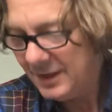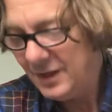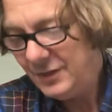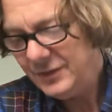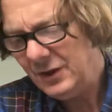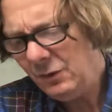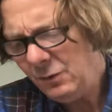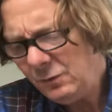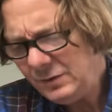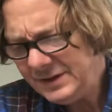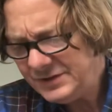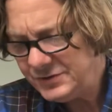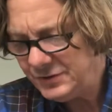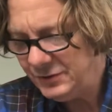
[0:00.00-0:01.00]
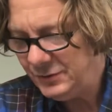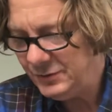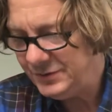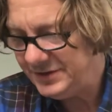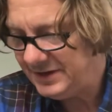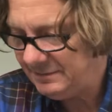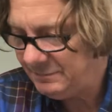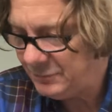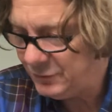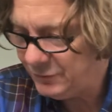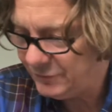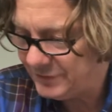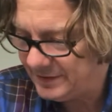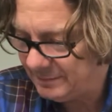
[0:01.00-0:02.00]
The only two who didn't
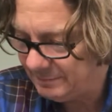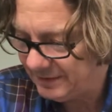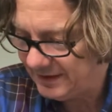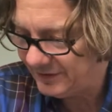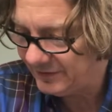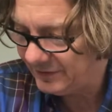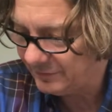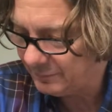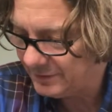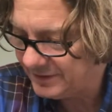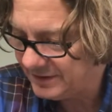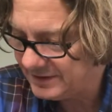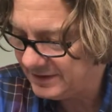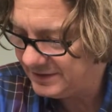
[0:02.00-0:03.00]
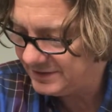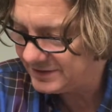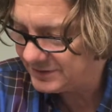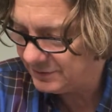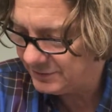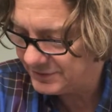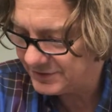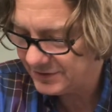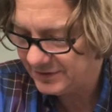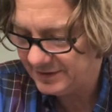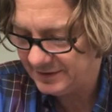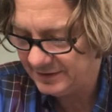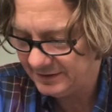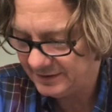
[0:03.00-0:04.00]
move from their places were the tin soldier
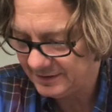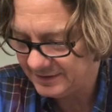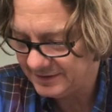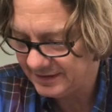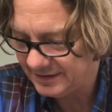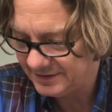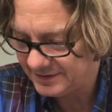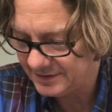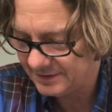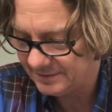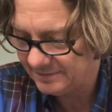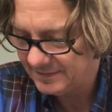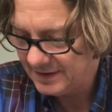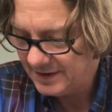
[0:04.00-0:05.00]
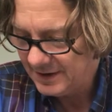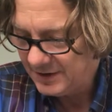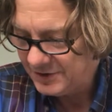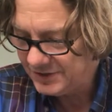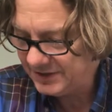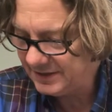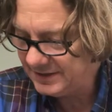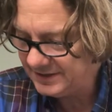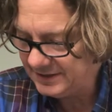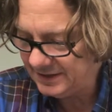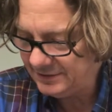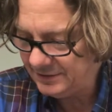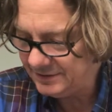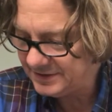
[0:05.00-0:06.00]
and the little dancer. She
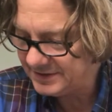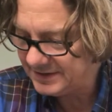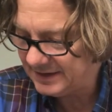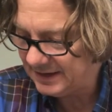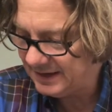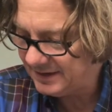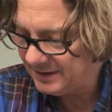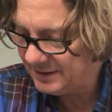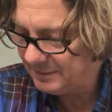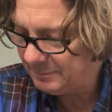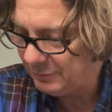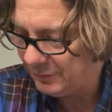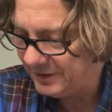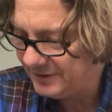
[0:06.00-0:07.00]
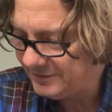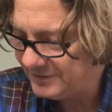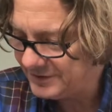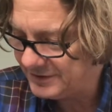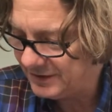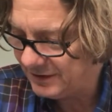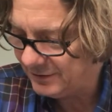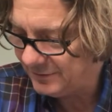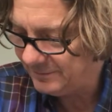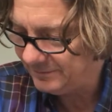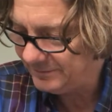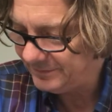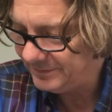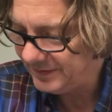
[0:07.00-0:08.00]
continued to stand on the point of her toe.
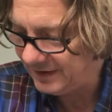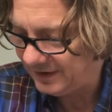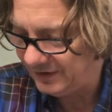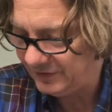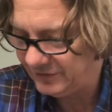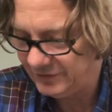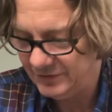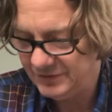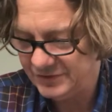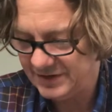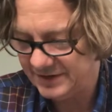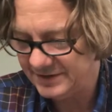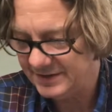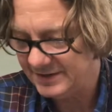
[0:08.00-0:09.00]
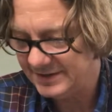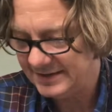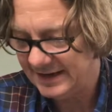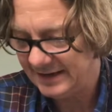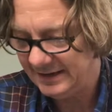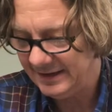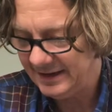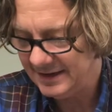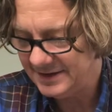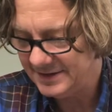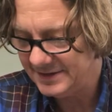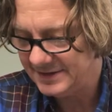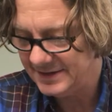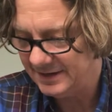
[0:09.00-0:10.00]
He stood just as steadily on
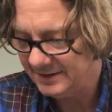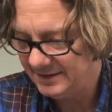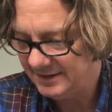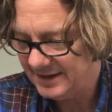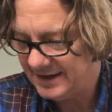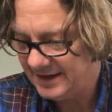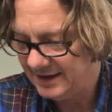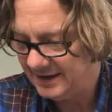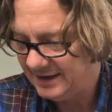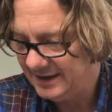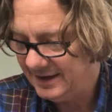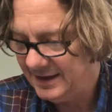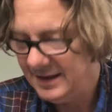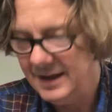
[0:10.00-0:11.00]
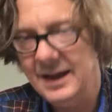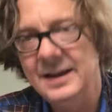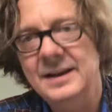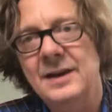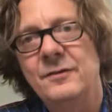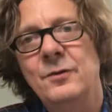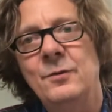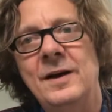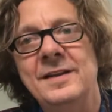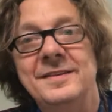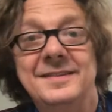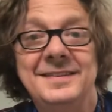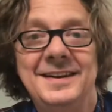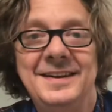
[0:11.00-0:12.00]
his single leg, and never
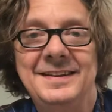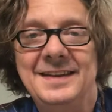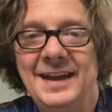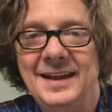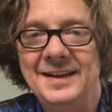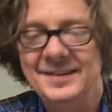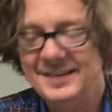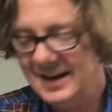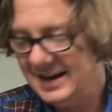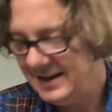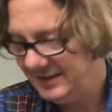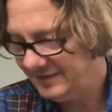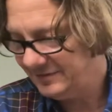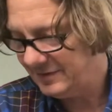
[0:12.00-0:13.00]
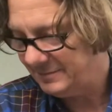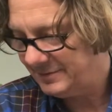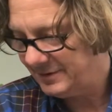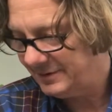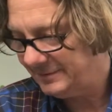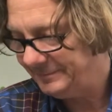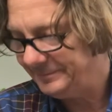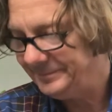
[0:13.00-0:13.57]
once did he take his eyes from her.